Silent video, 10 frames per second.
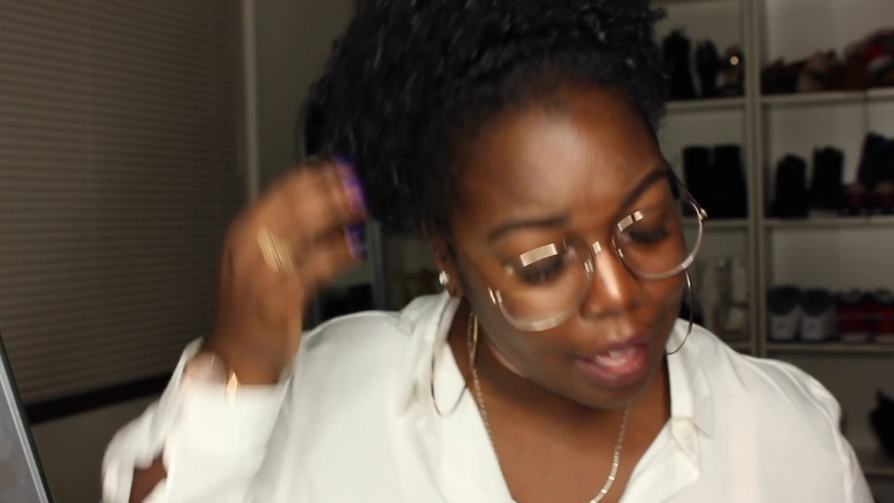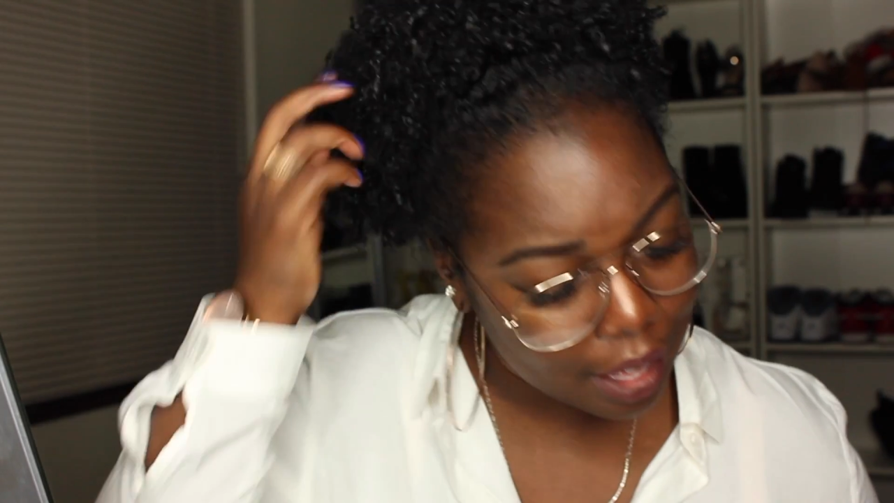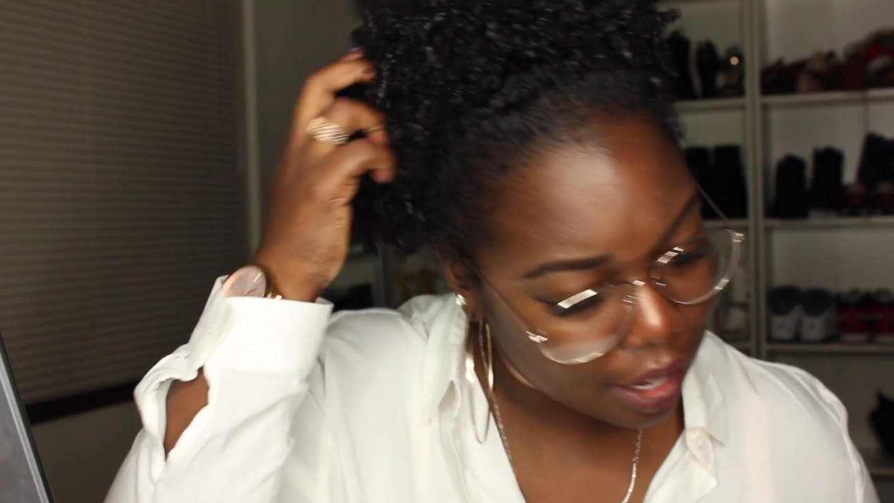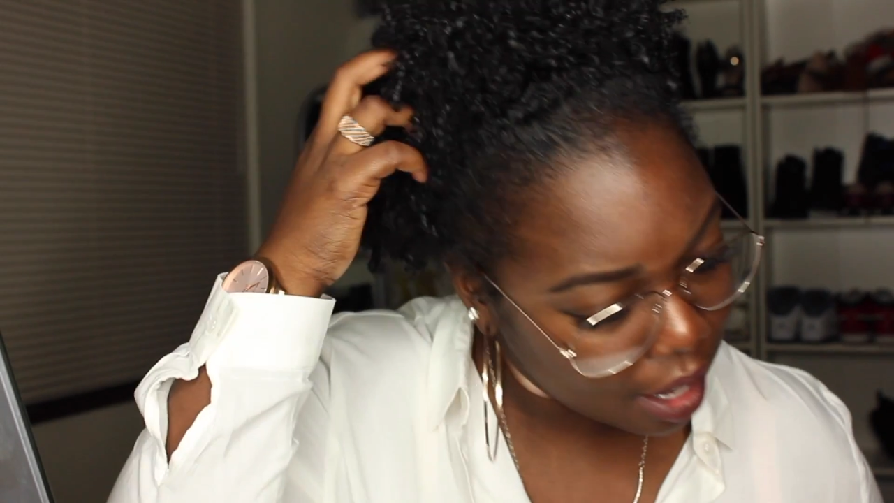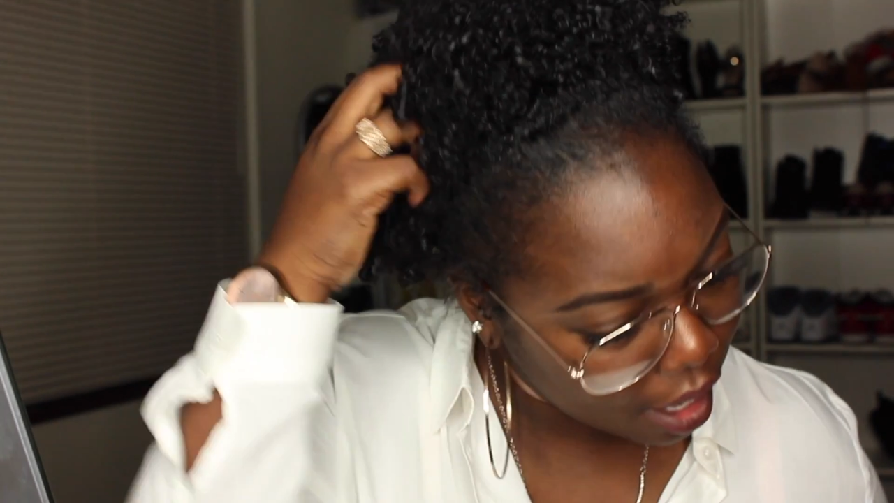
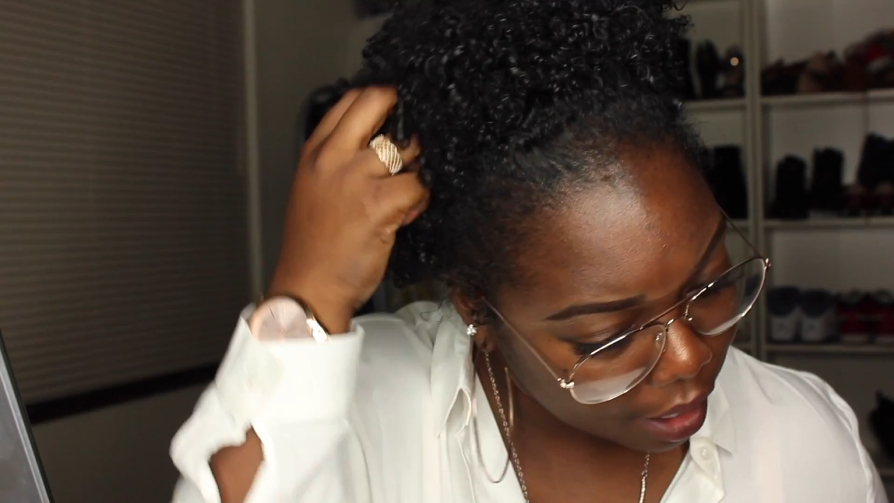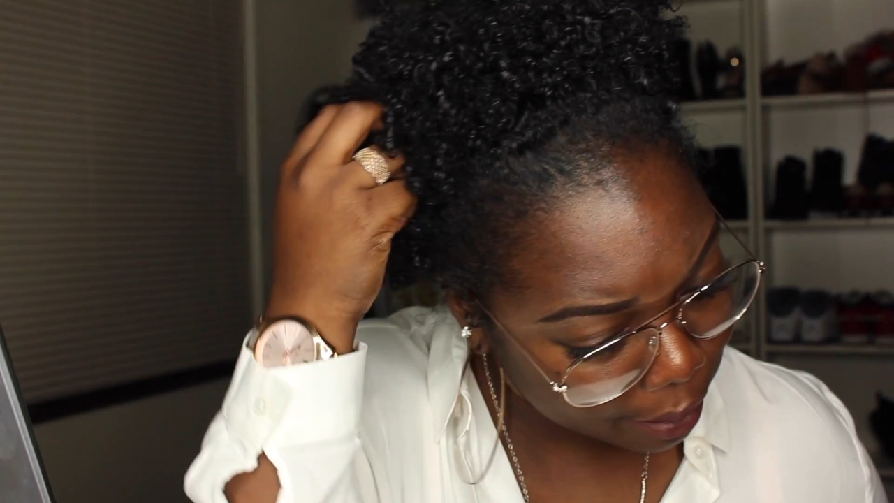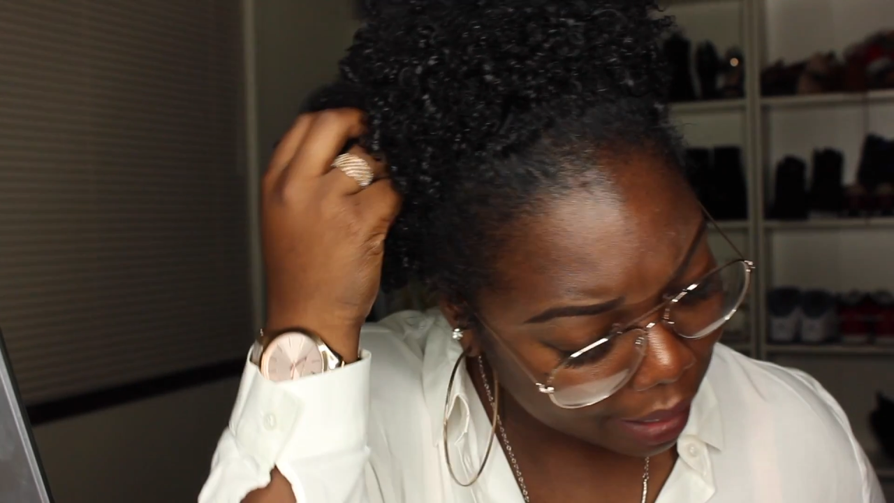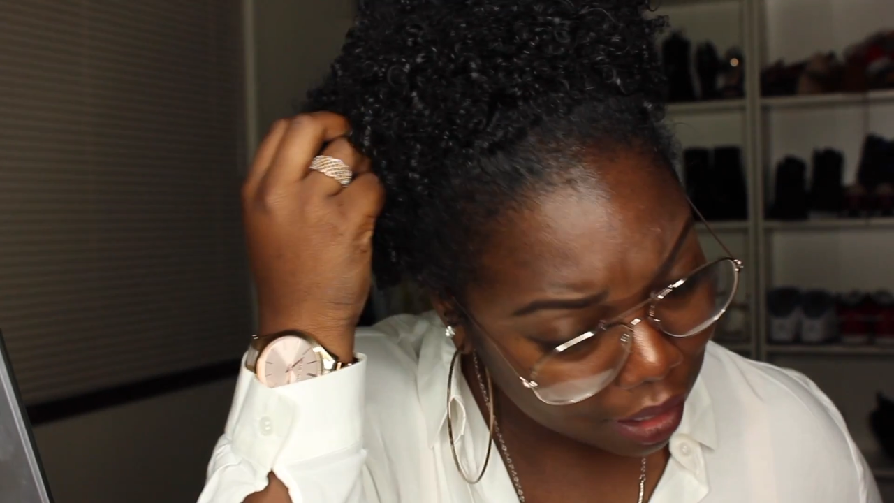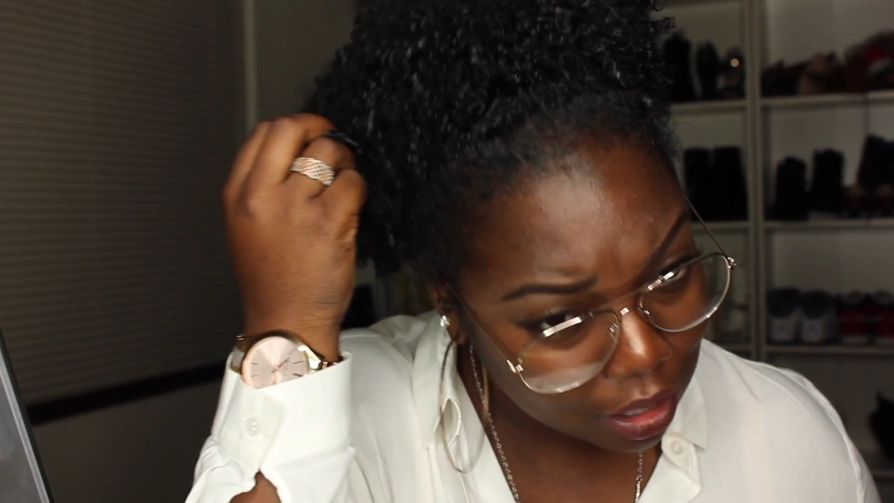and
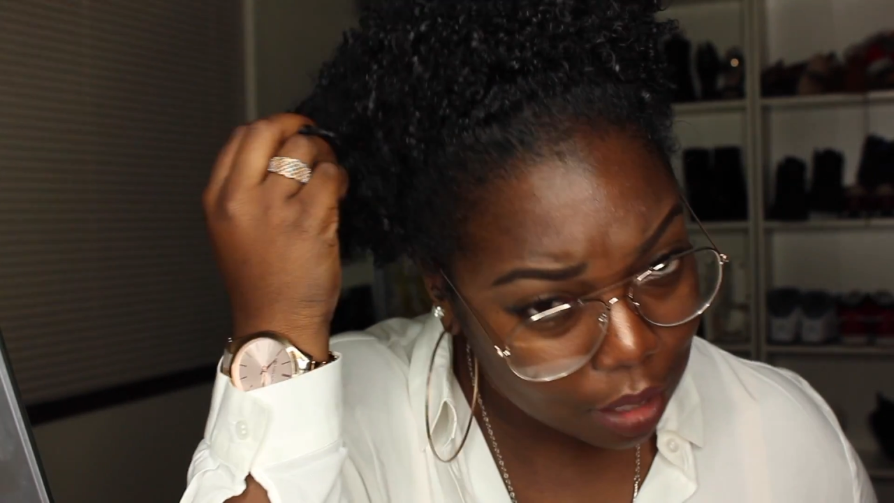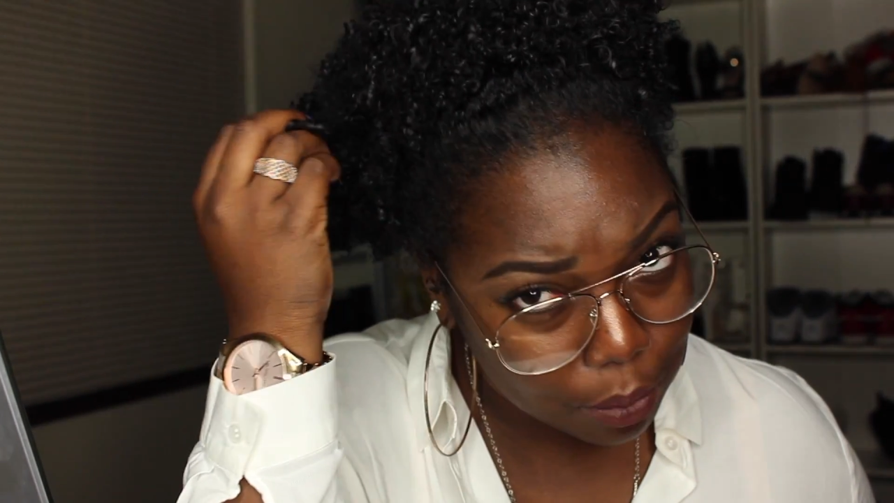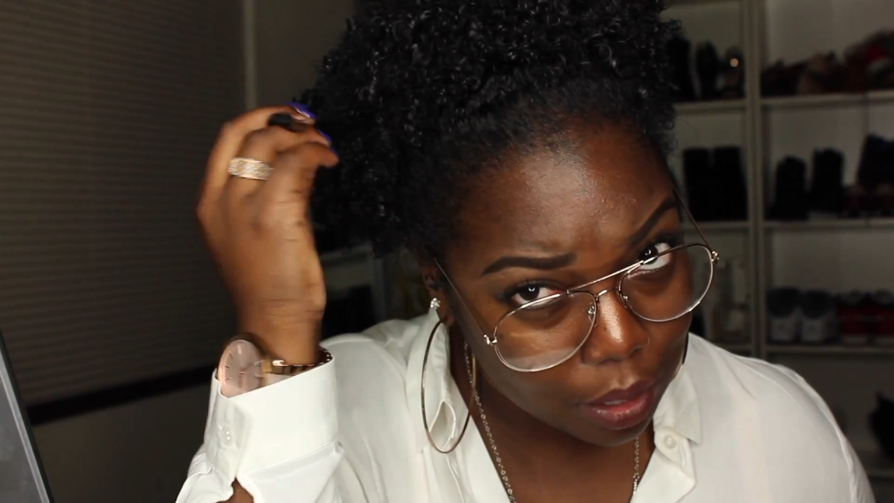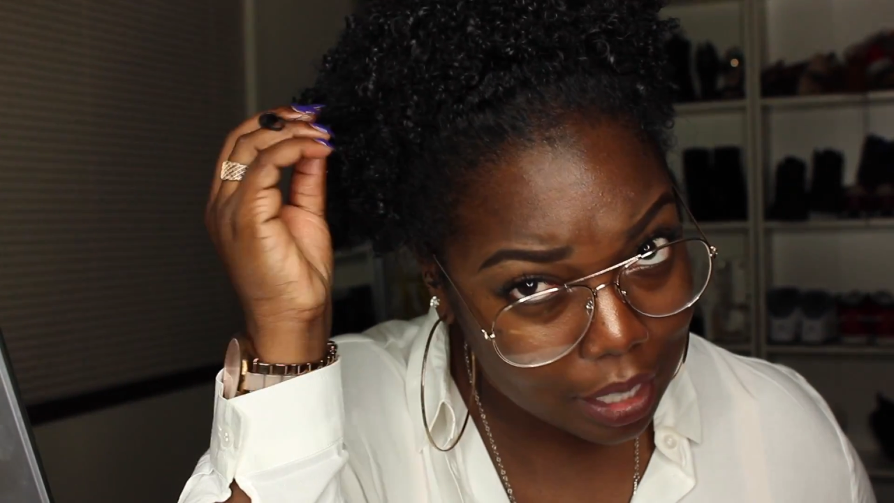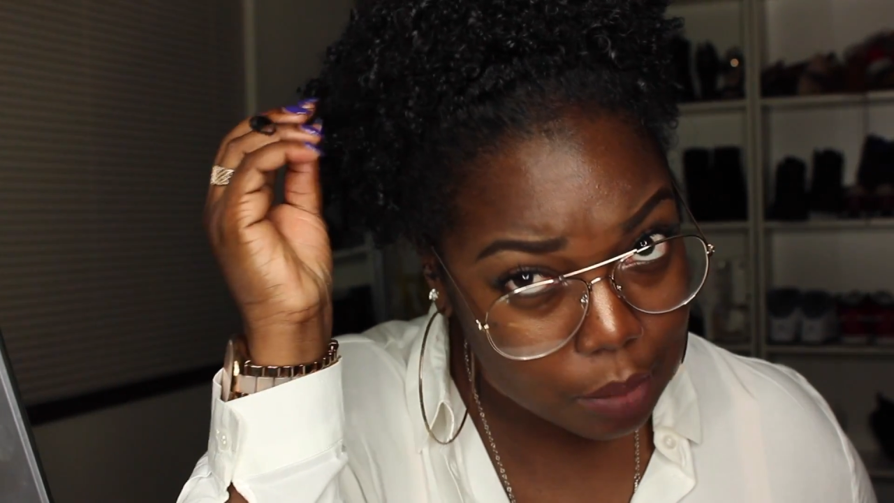um, I'll
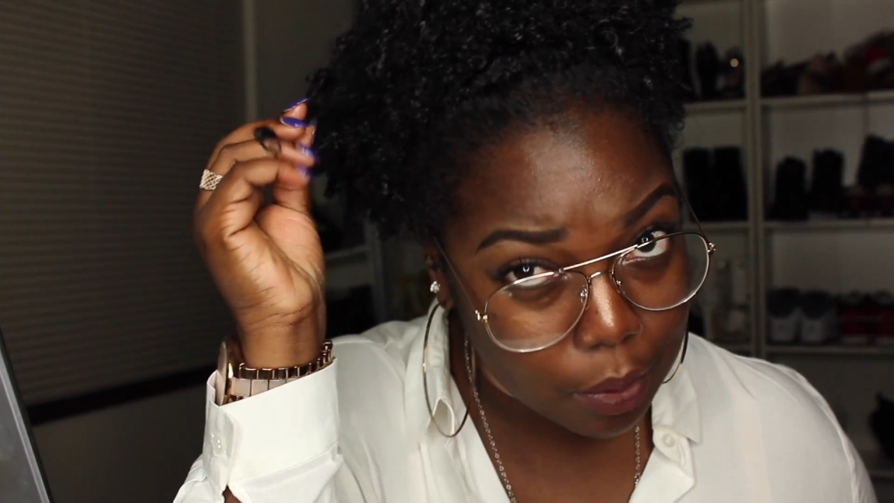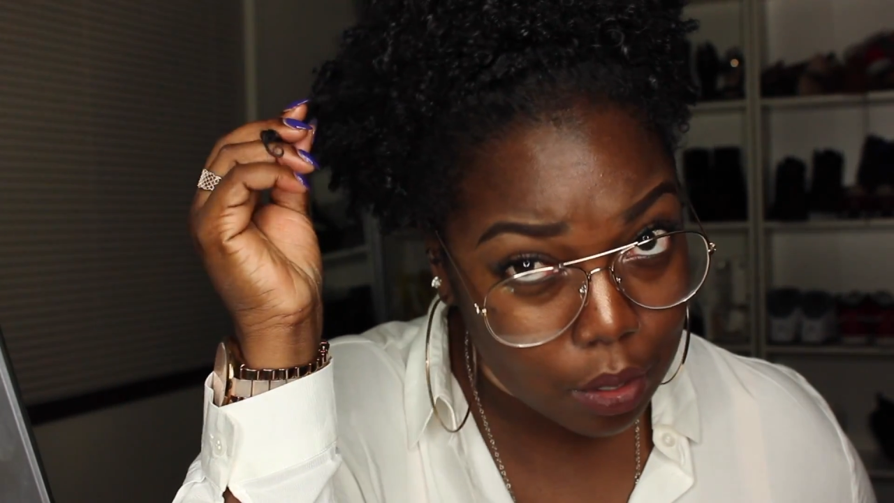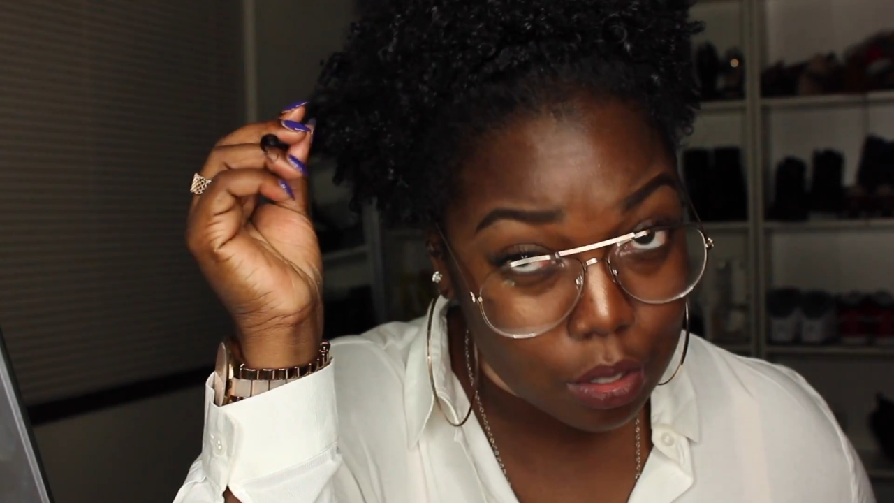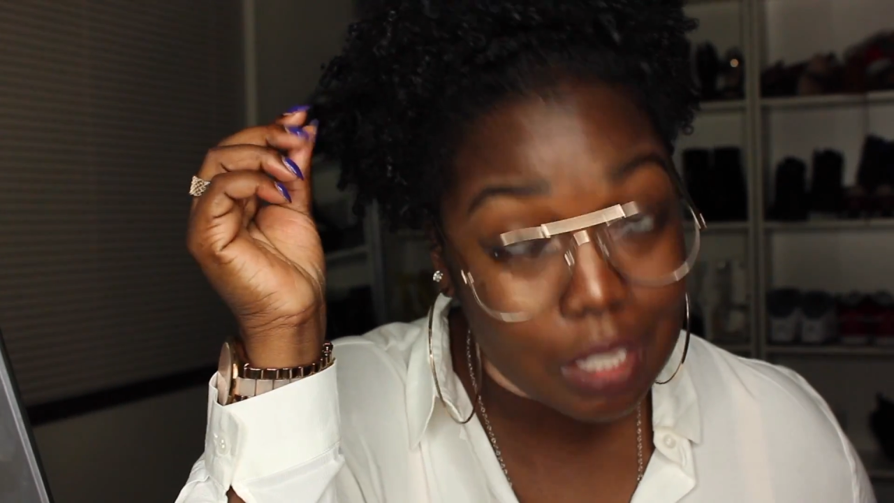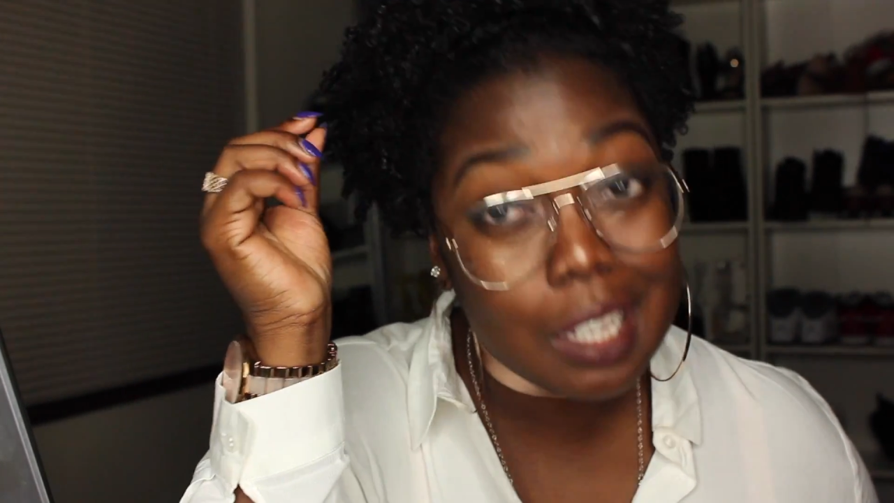keep you guys
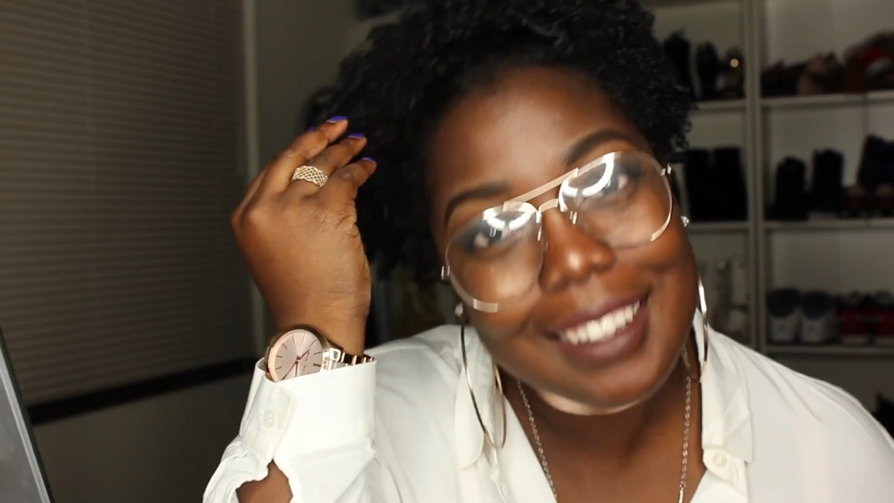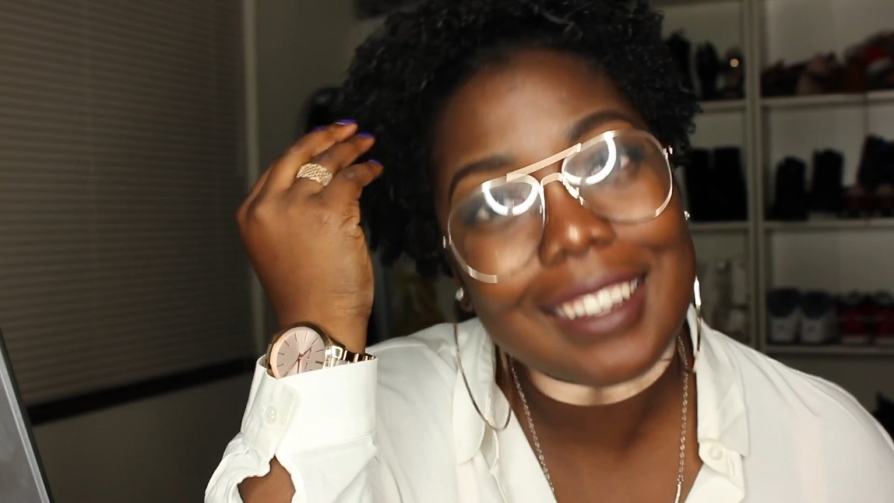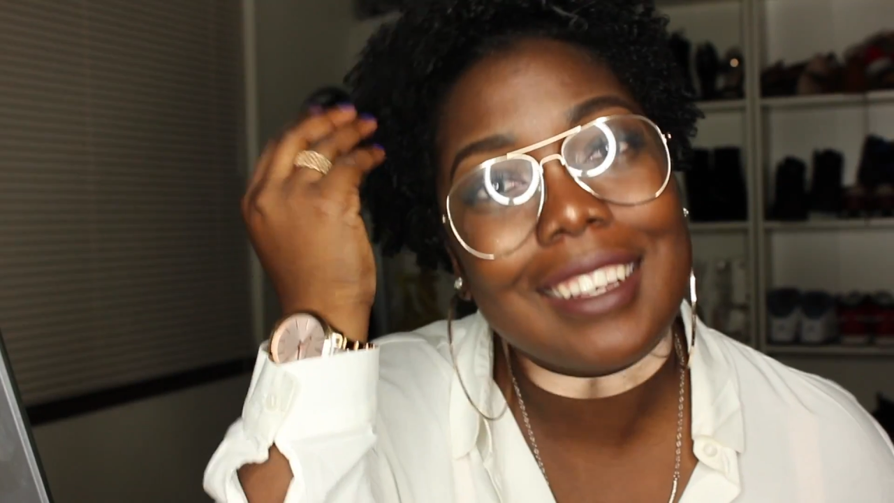posted.